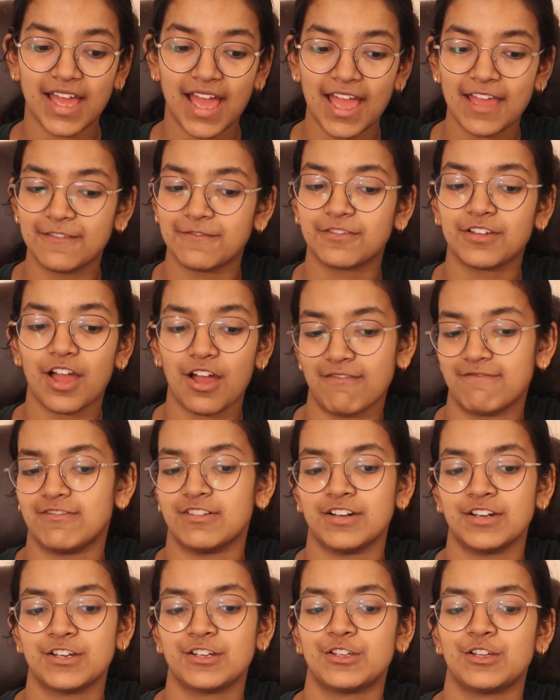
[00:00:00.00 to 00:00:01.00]
that I've
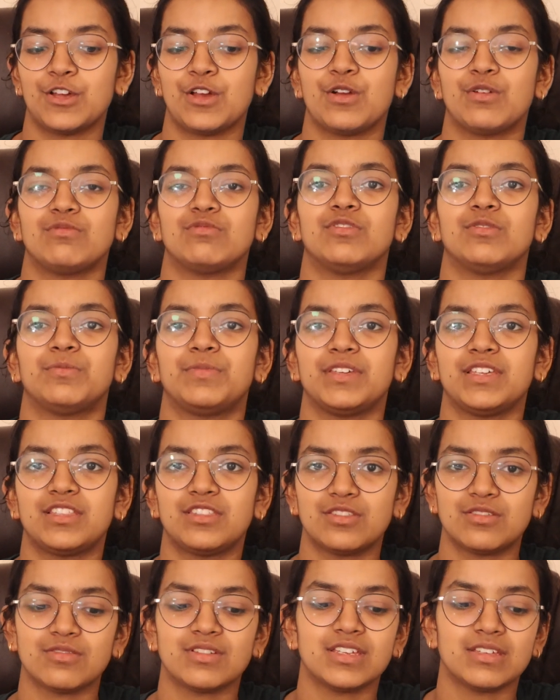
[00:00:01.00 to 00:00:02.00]
covered, will be
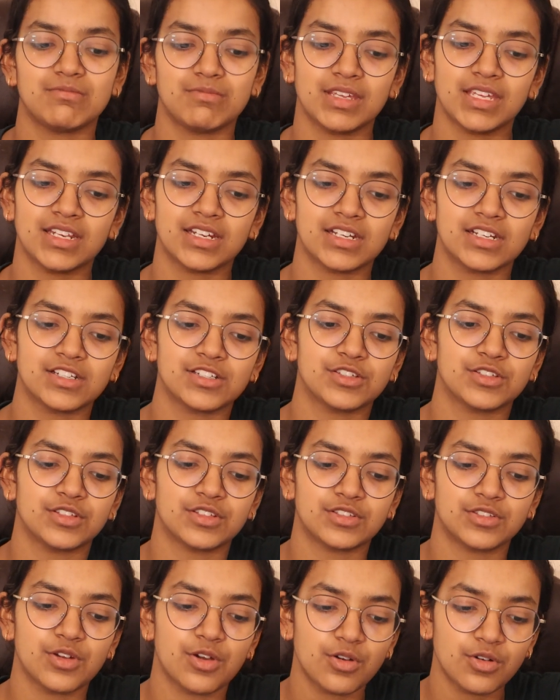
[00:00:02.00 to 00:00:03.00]
3 meters. So
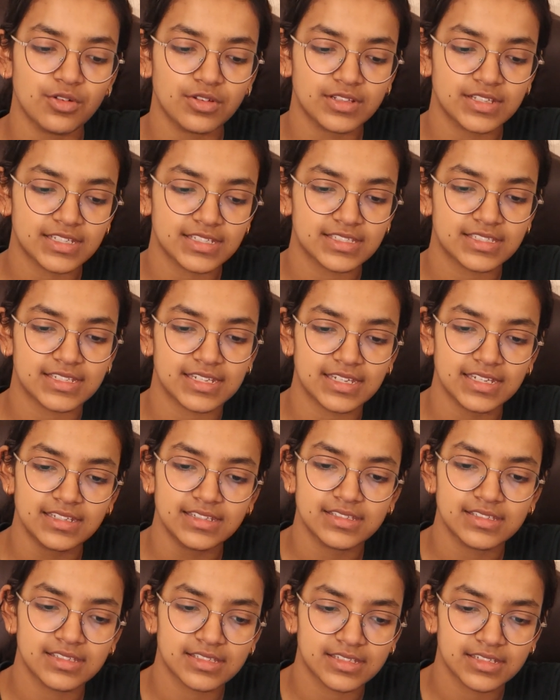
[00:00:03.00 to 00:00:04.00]
the total
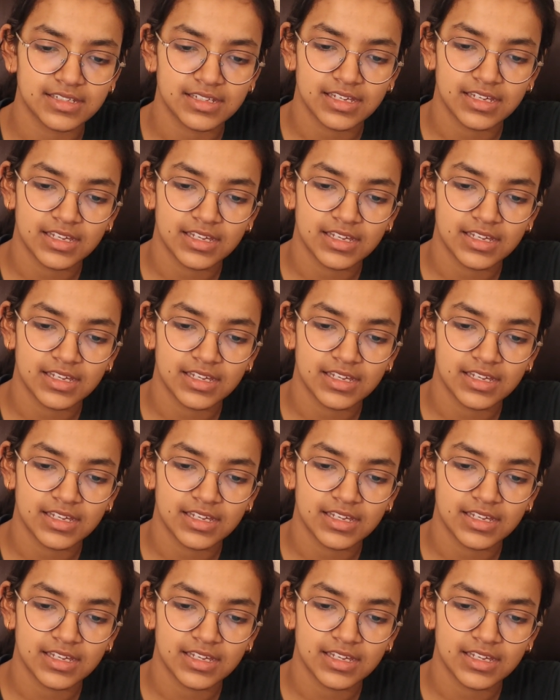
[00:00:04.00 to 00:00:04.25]
distance